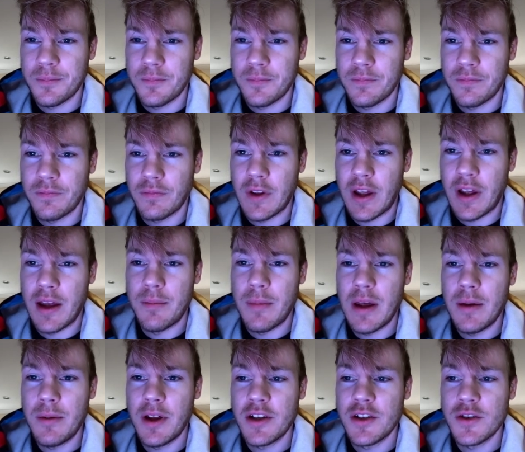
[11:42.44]
And maybe I
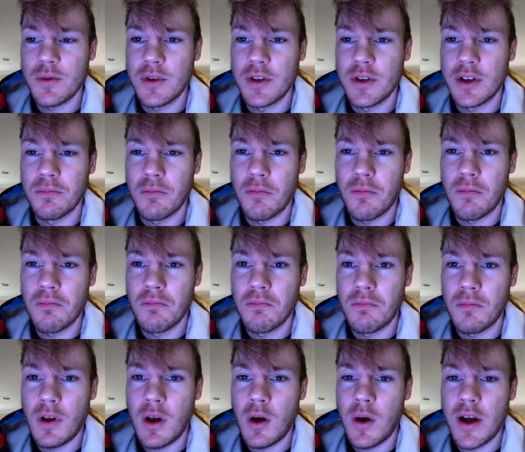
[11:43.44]
just want to
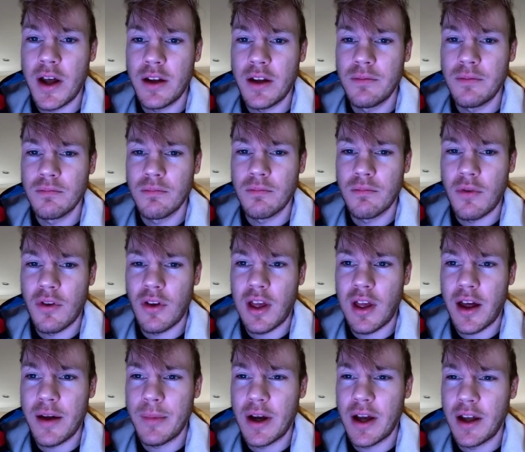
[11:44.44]
go ahead, slide
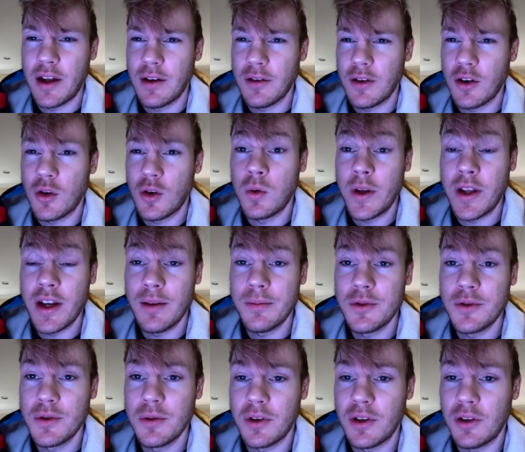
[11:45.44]
my queen up to a
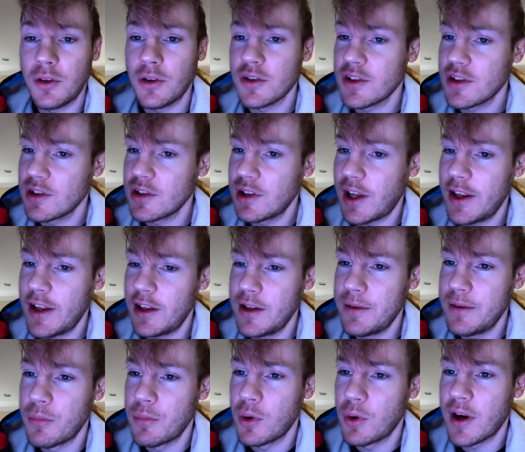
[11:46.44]
little slightly
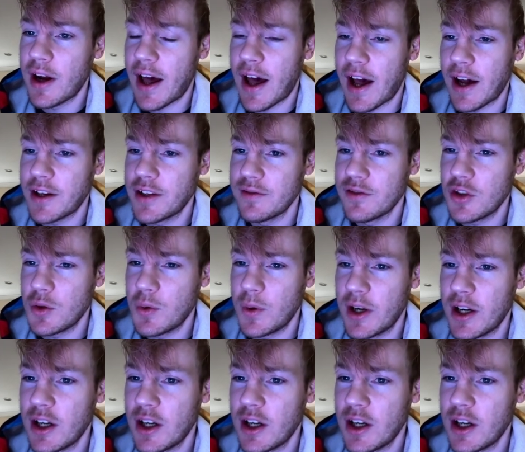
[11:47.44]
more active square.